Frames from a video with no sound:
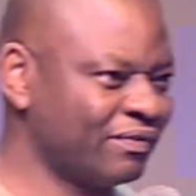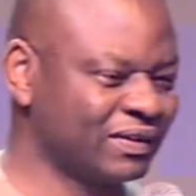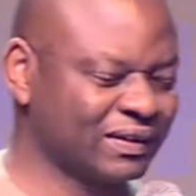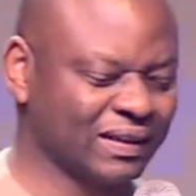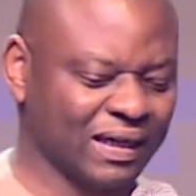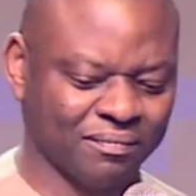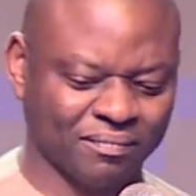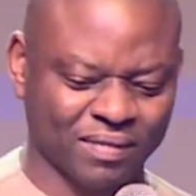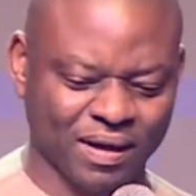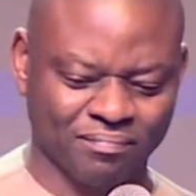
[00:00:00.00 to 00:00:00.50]

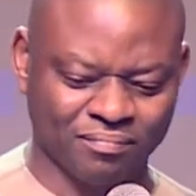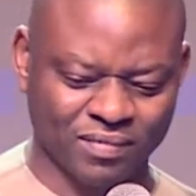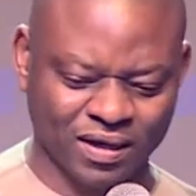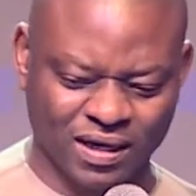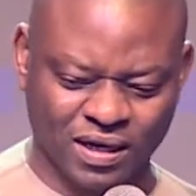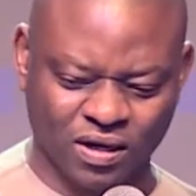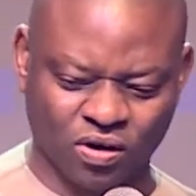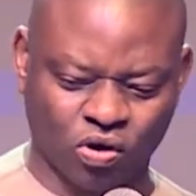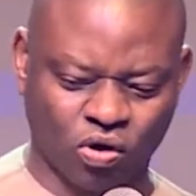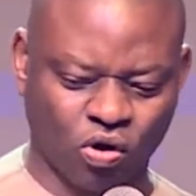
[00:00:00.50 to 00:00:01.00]
time I make
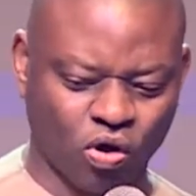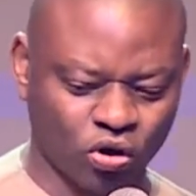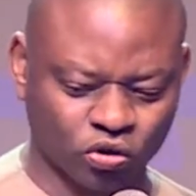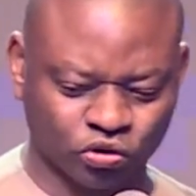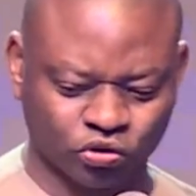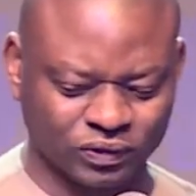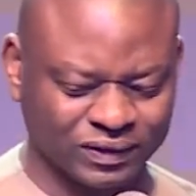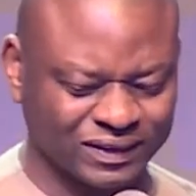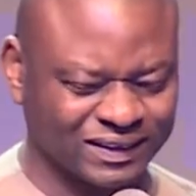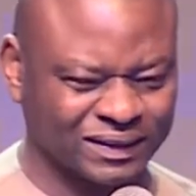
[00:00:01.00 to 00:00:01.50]
a call
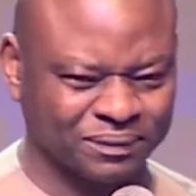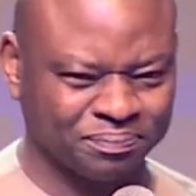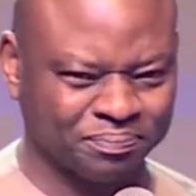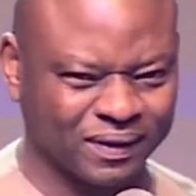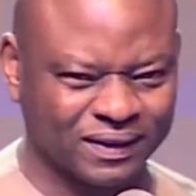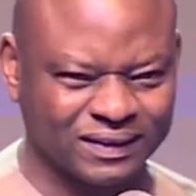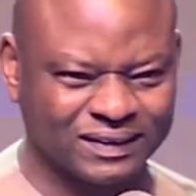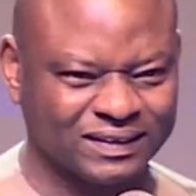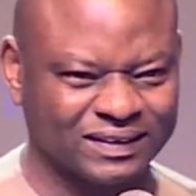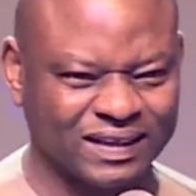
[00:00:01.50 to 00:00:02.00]
to this
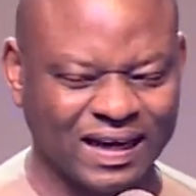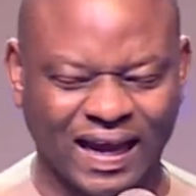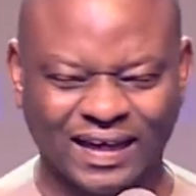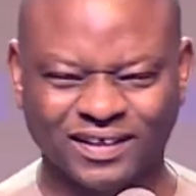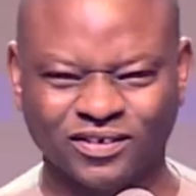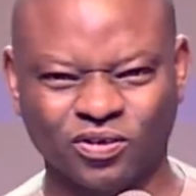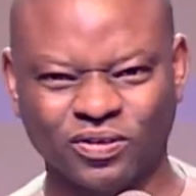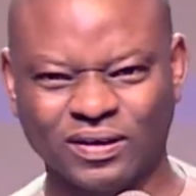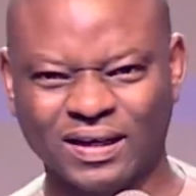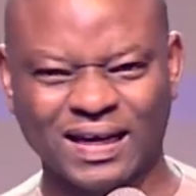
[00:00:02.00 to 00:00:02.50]
person, I
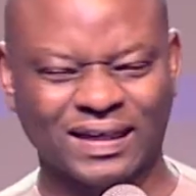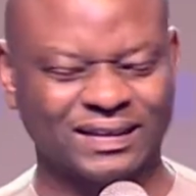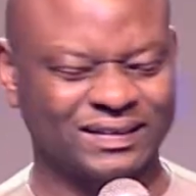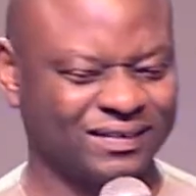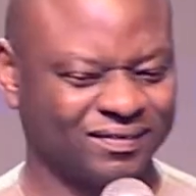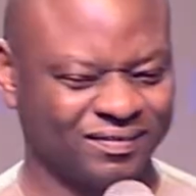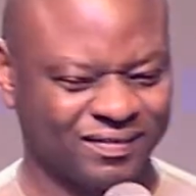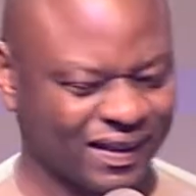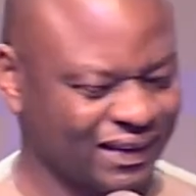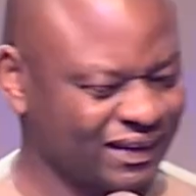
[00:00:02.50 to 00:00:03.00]
don't get
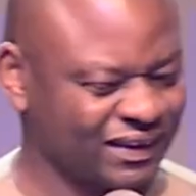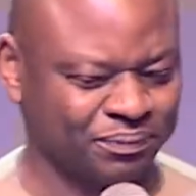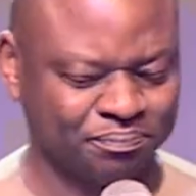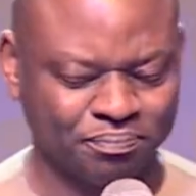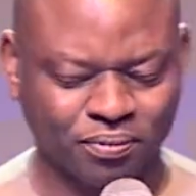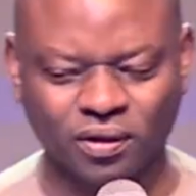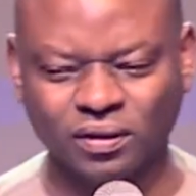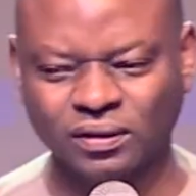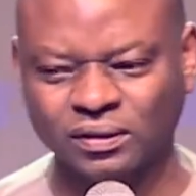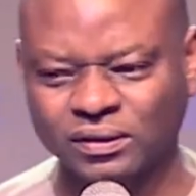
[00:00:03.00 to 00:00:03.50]
a
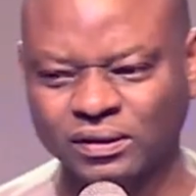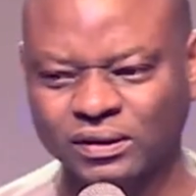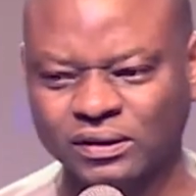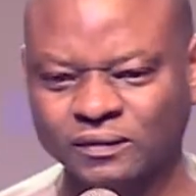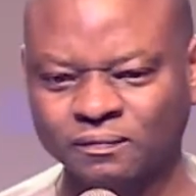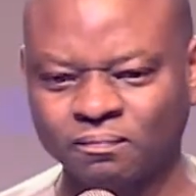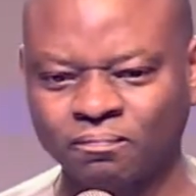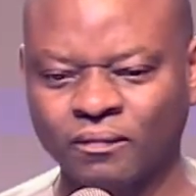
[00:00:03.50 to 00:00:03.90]
response.